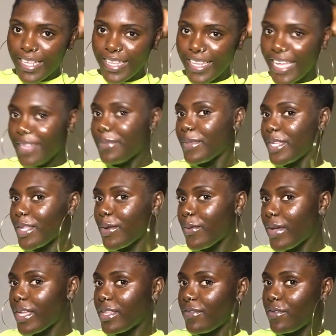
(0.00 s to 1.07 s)
let me know.
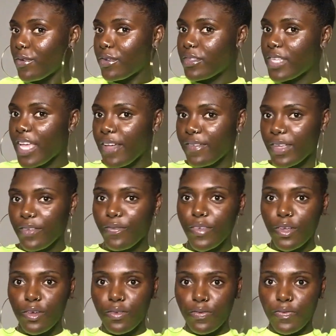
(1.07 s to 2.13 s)
And if you also have like
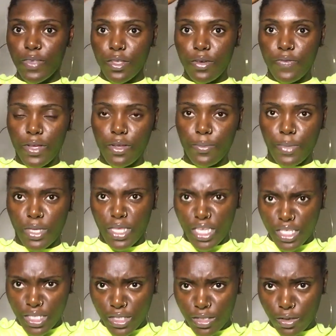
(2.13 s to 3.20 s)
video
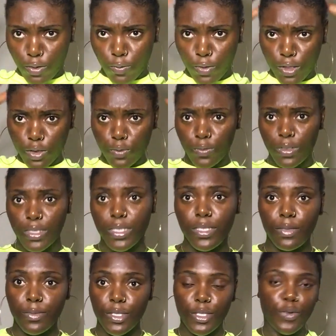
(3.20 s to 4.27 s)
recommendations on what you want to
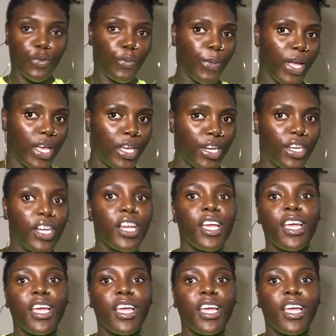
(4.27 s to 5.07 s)
see me do with my hair,